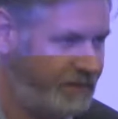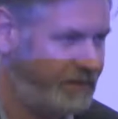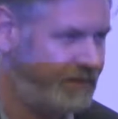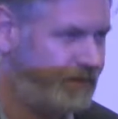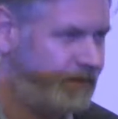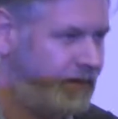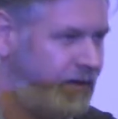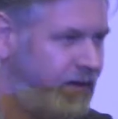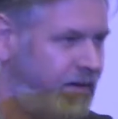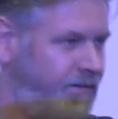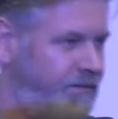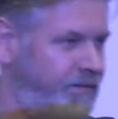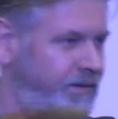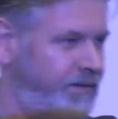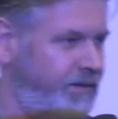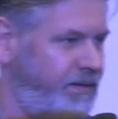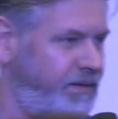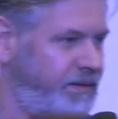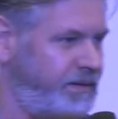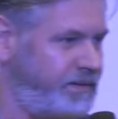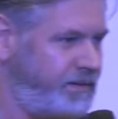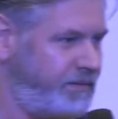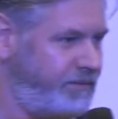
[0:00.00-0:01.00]
I think
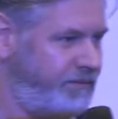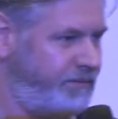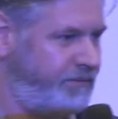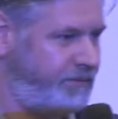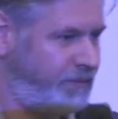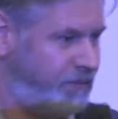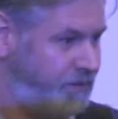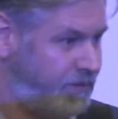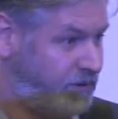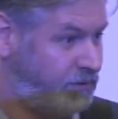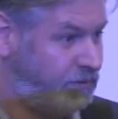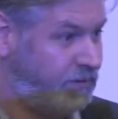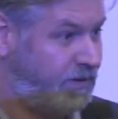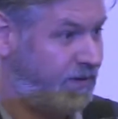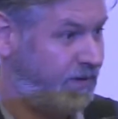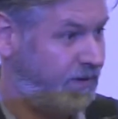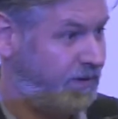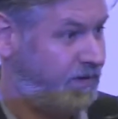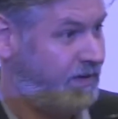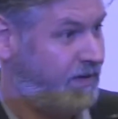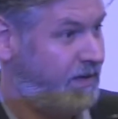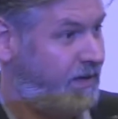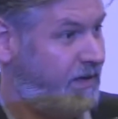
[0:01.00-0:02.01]
it's a very good
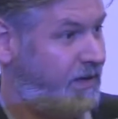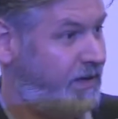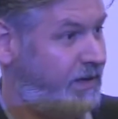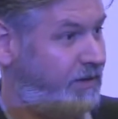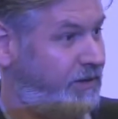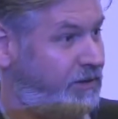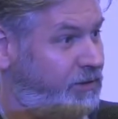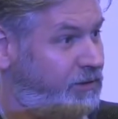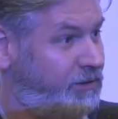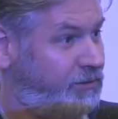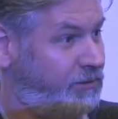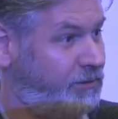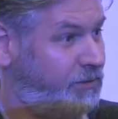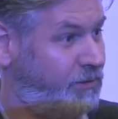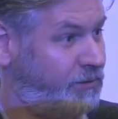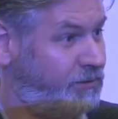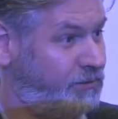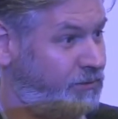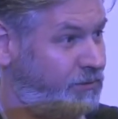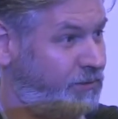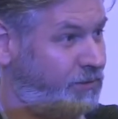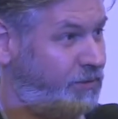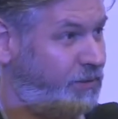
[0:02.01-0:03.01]
idea. I do
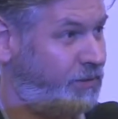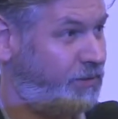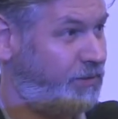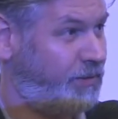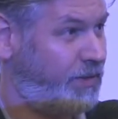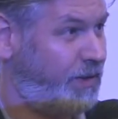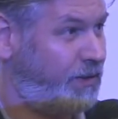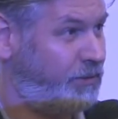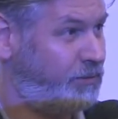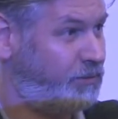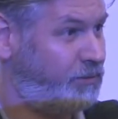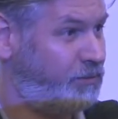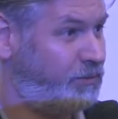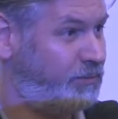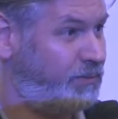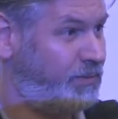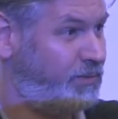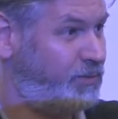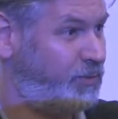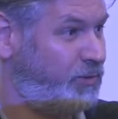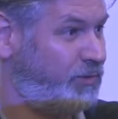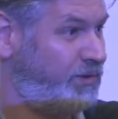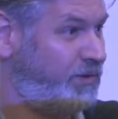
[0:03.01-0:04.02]
not know how to be
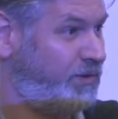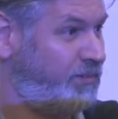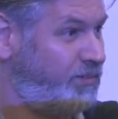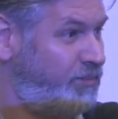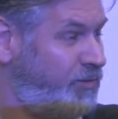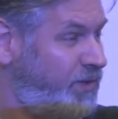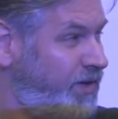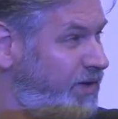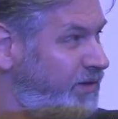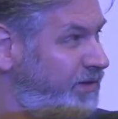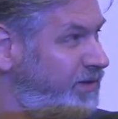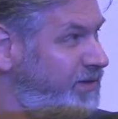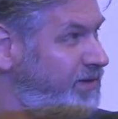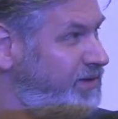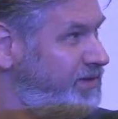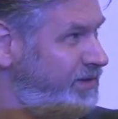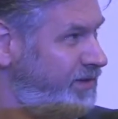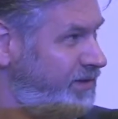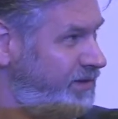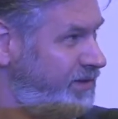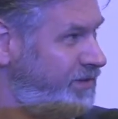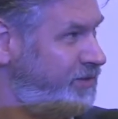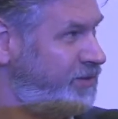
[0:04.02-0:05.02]
put in practice
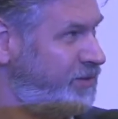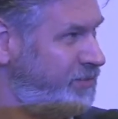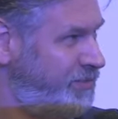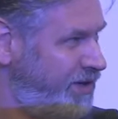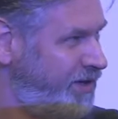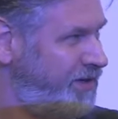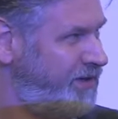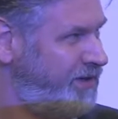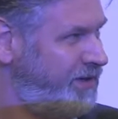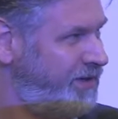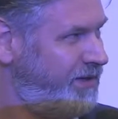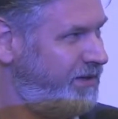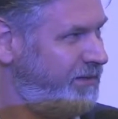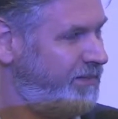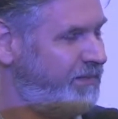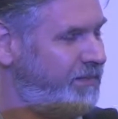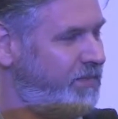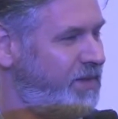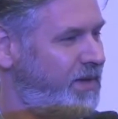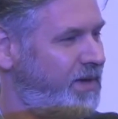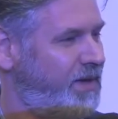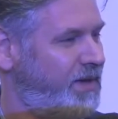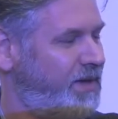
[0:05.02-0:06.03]
in Romania
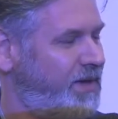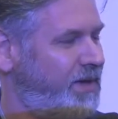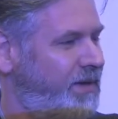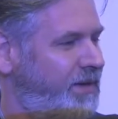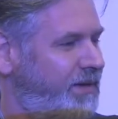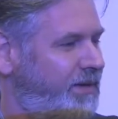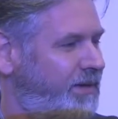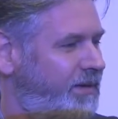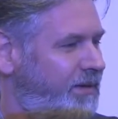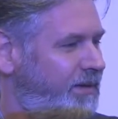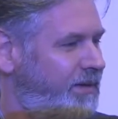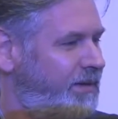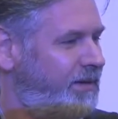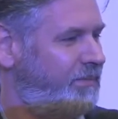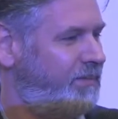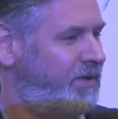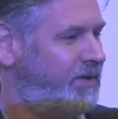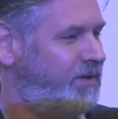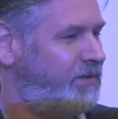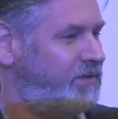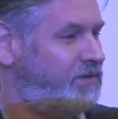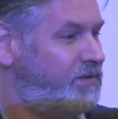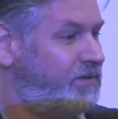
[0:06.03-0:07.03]

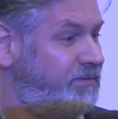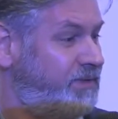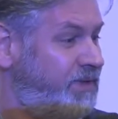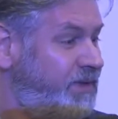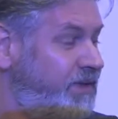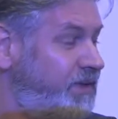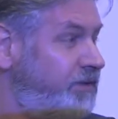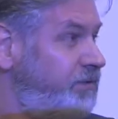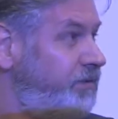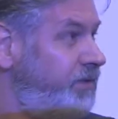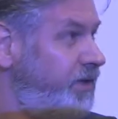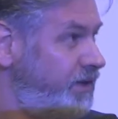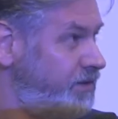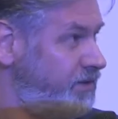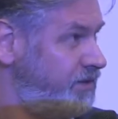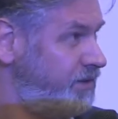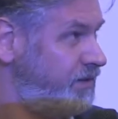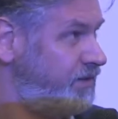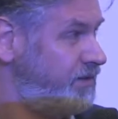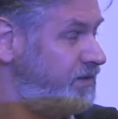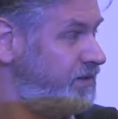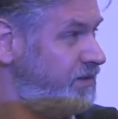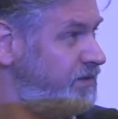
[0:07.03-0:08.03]
because of the
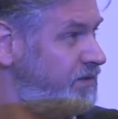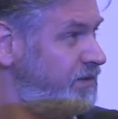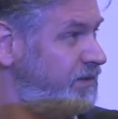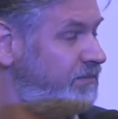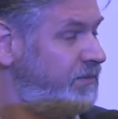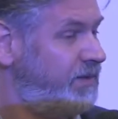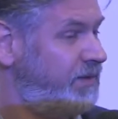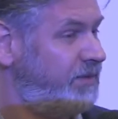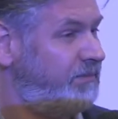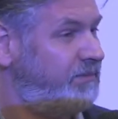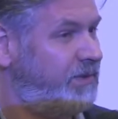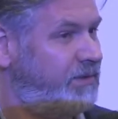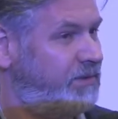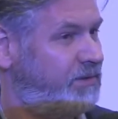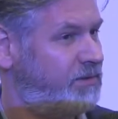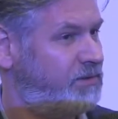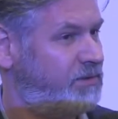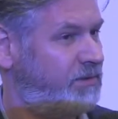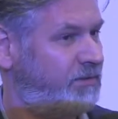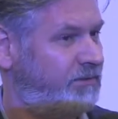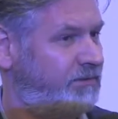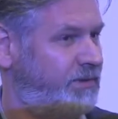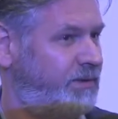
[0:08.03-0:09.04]
educational system and
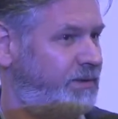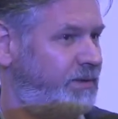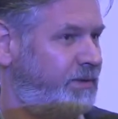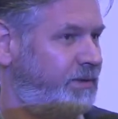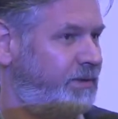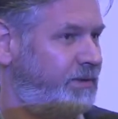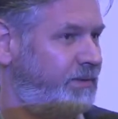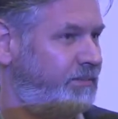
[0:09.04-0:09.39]
because of the,